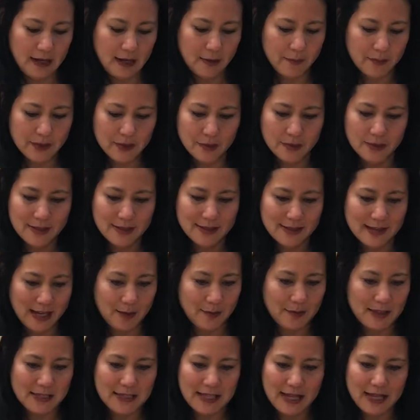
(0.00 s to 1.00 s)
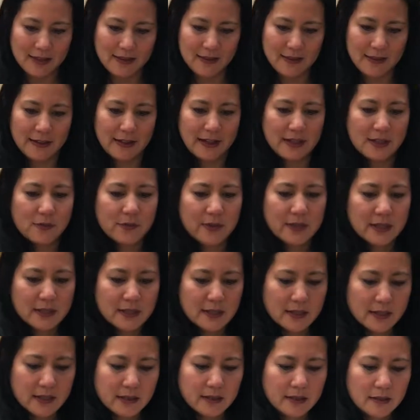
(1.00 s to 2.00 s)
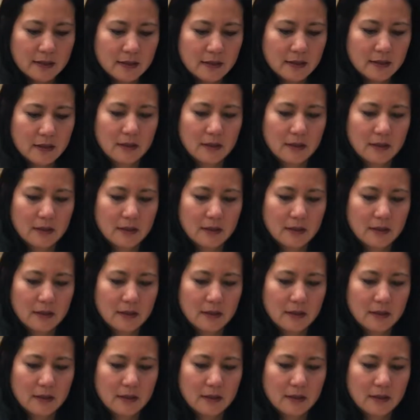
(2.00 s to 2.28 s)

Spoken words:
I would do the same exact thing as we did